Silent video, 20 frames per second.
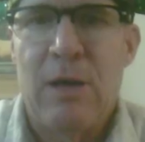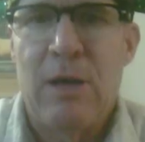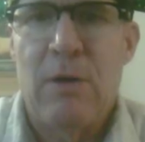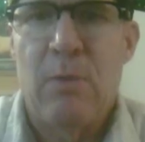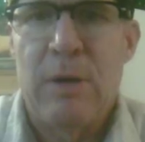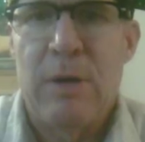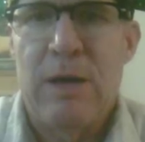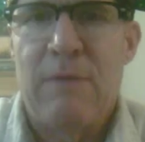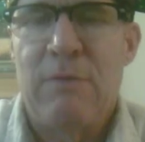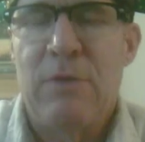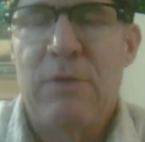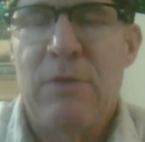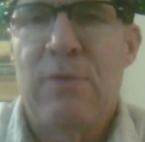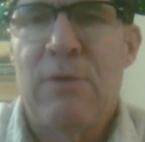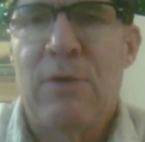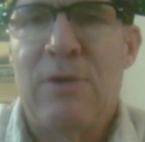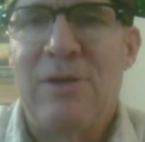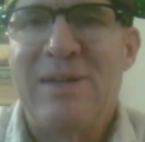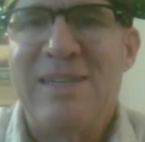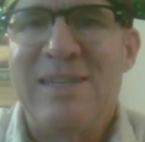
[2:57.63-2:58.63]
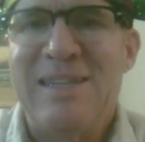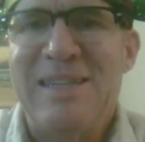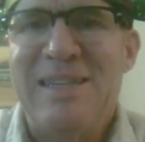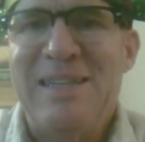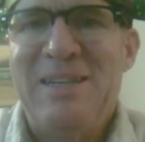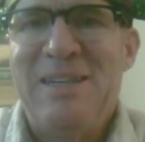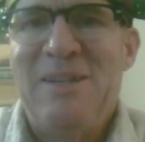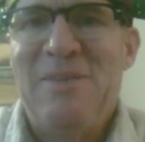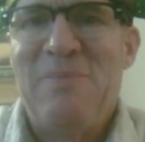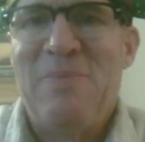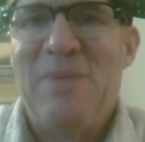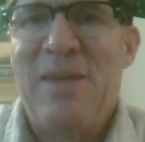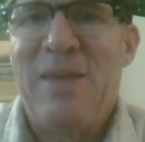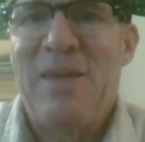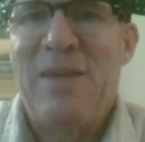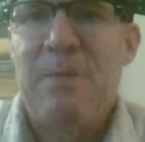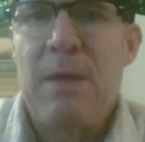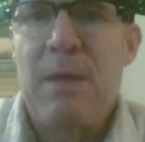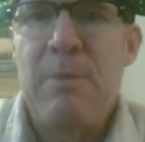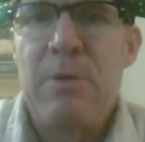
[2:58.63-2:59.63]
or whatever you've learned,
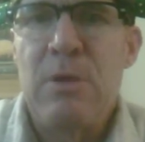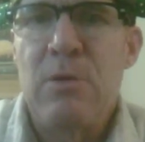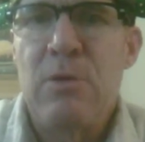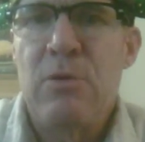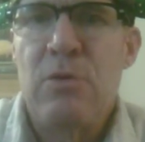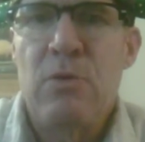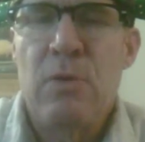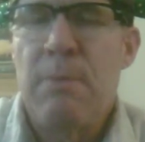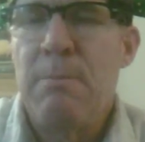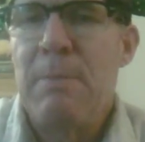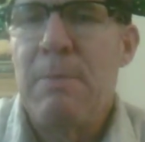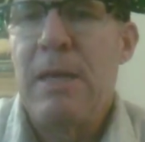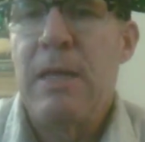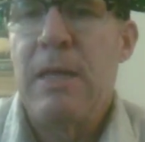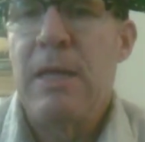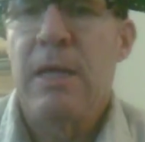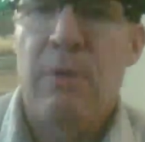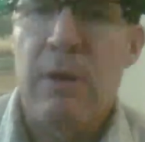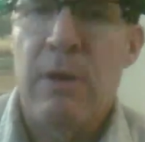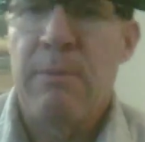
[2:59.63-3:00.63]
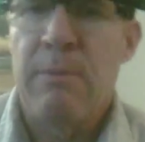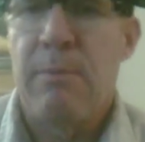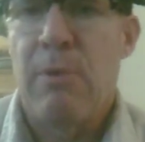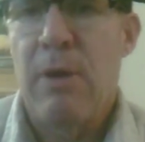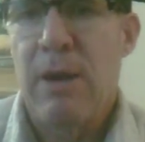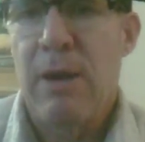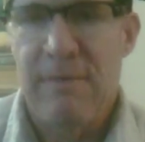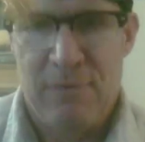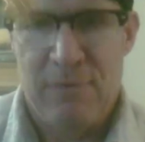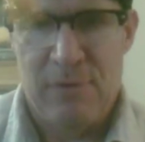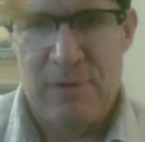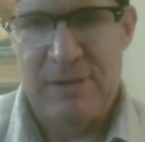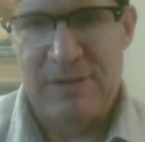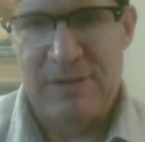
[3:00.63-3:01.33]
and maybe you do a mini Great Brain for us